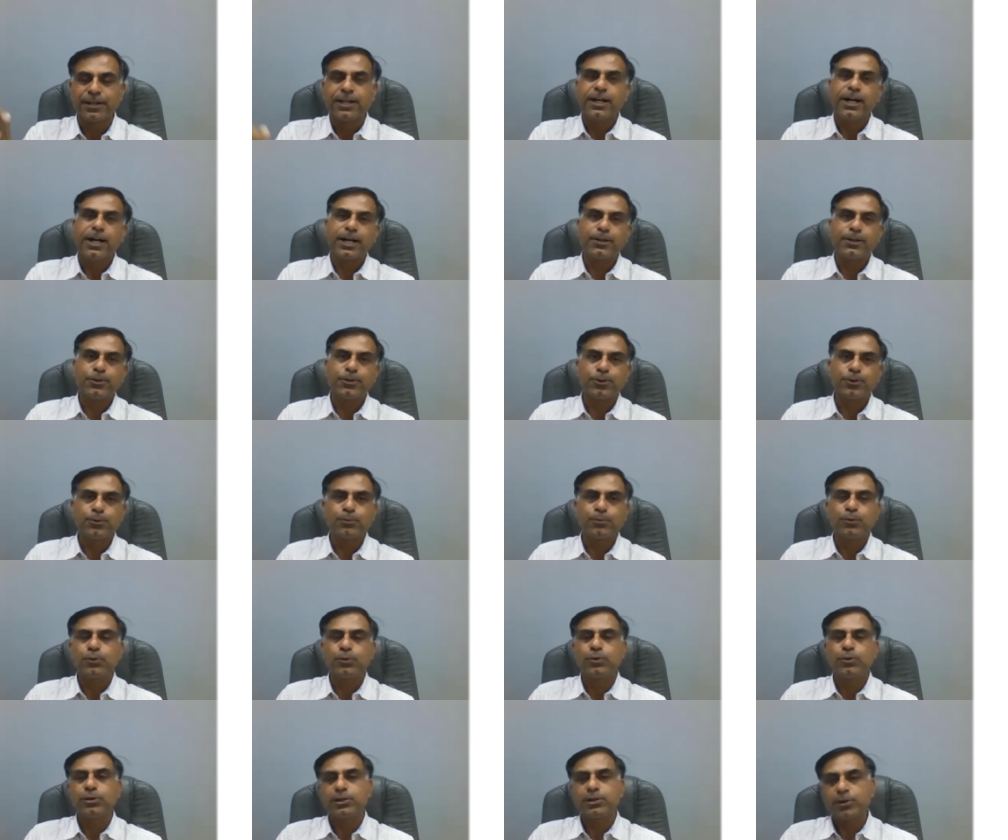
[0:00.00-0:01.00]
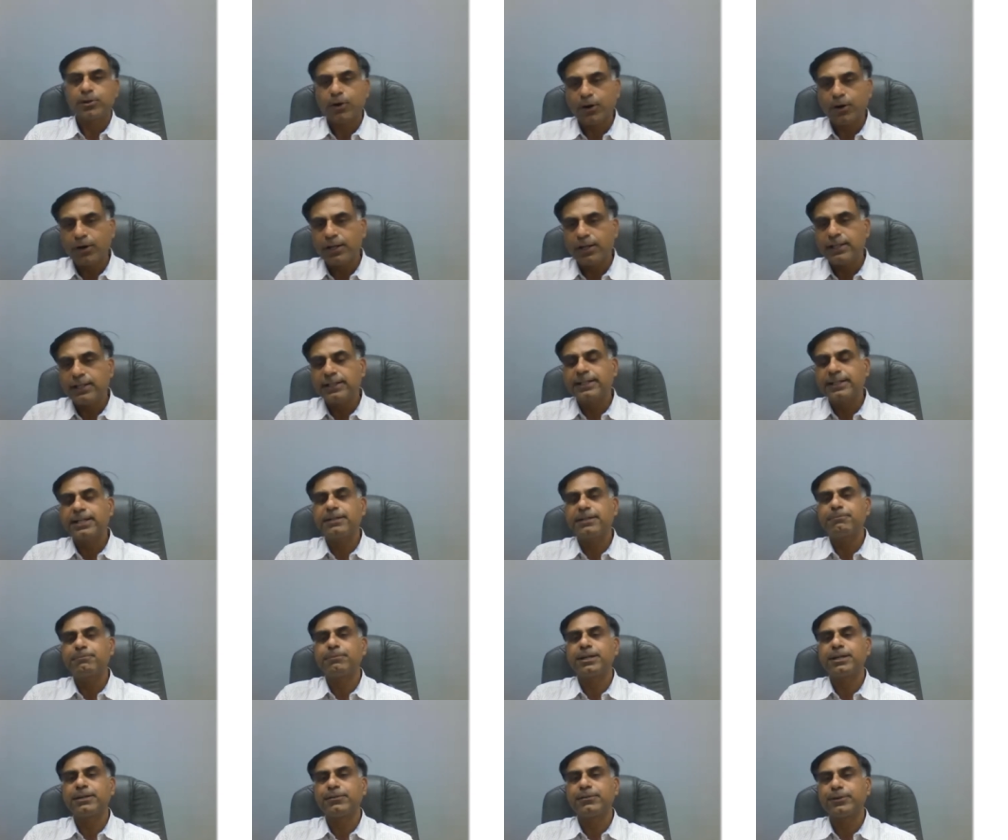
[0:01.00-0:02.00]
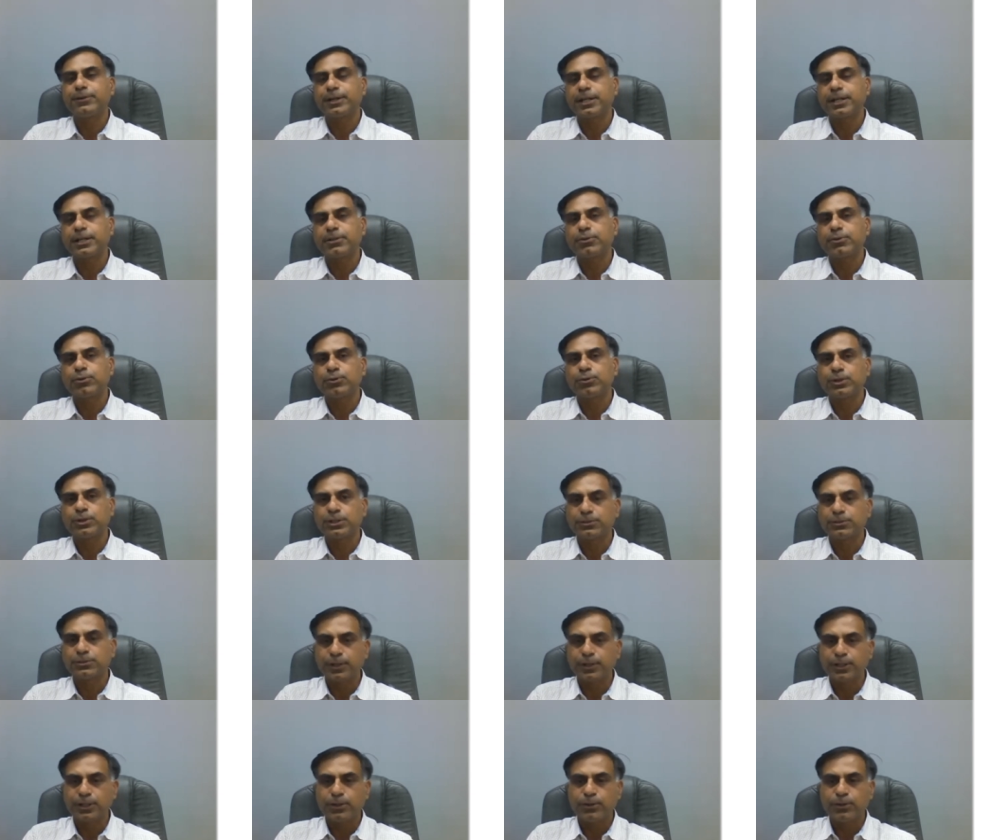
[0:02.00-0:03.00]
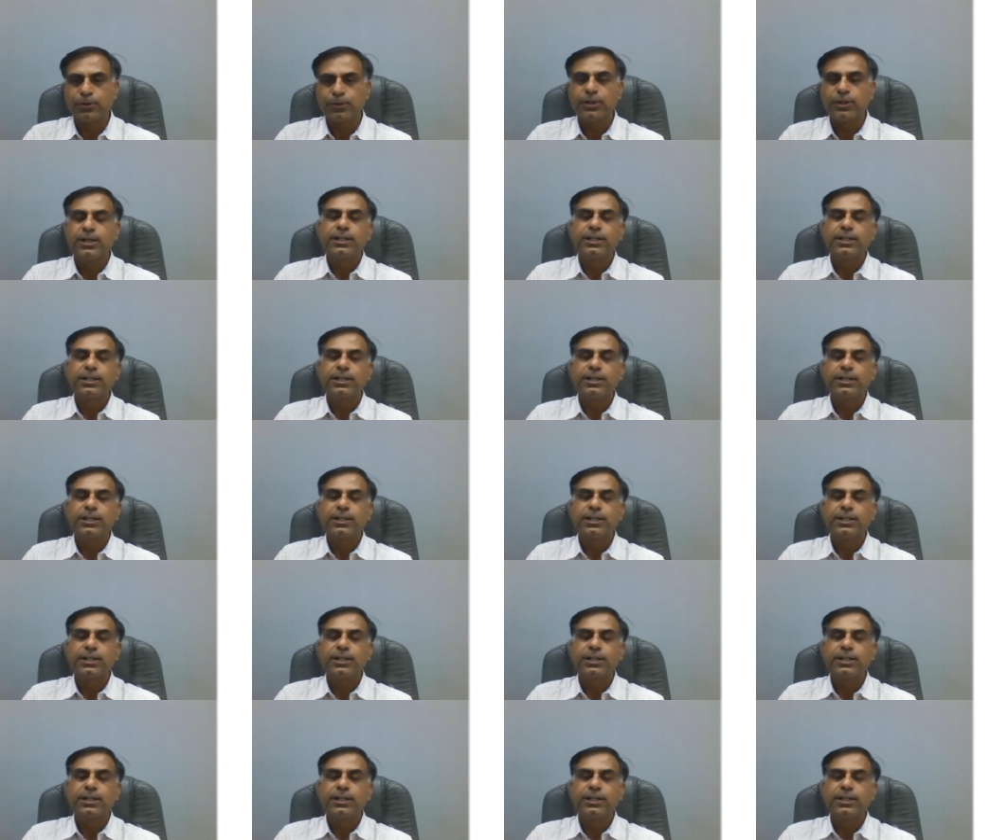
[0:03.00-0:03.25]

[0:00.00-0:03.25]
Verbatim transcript: I hope you will all get benefited through this video.